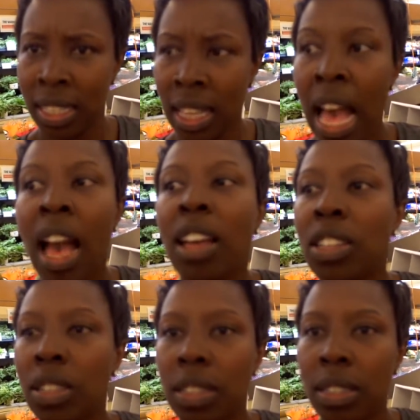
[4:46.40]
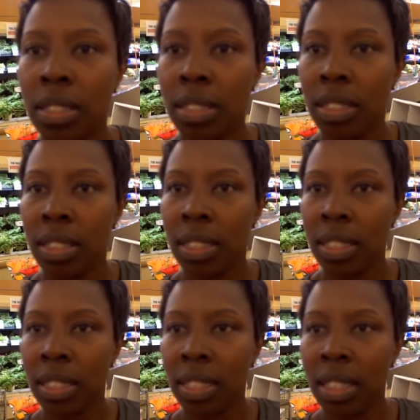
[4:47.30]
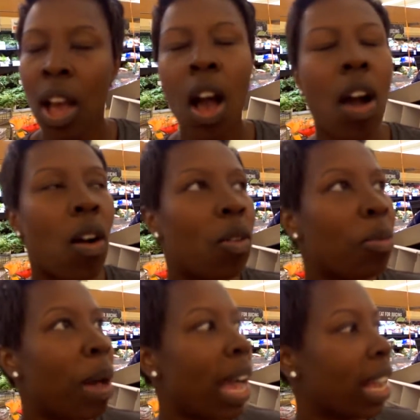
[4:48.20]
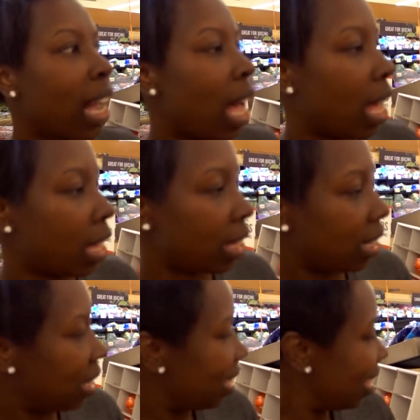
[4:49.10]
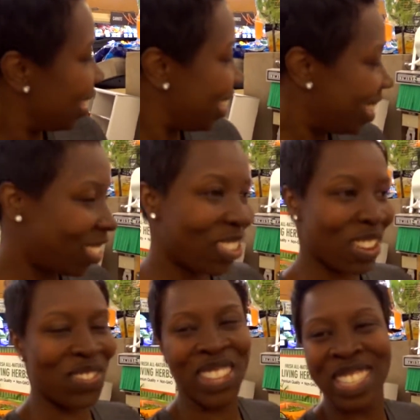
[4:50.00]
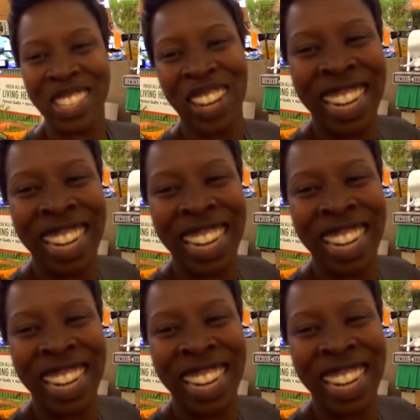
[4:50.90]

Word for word: Jaden's bed. Oh my God. i not give me some.